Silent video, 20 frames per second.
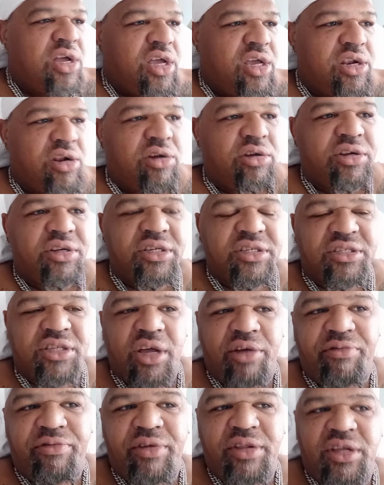and all this
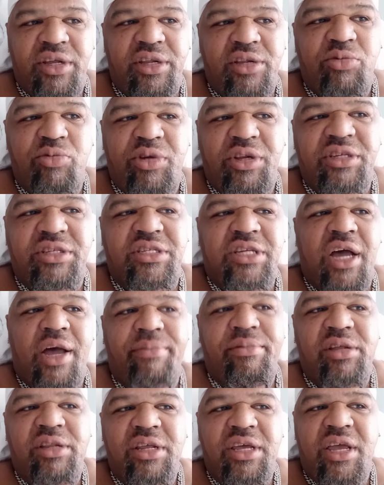stuff and then when it's
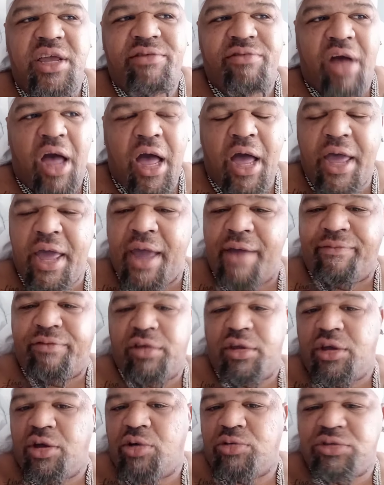time to leave I have to
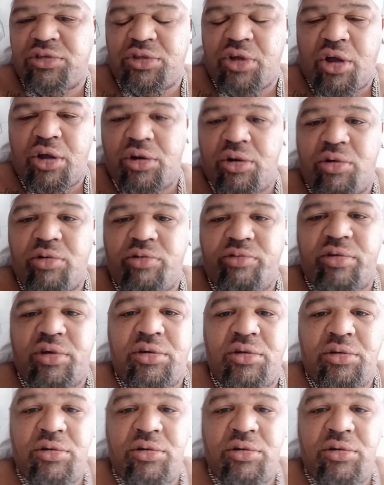go start over.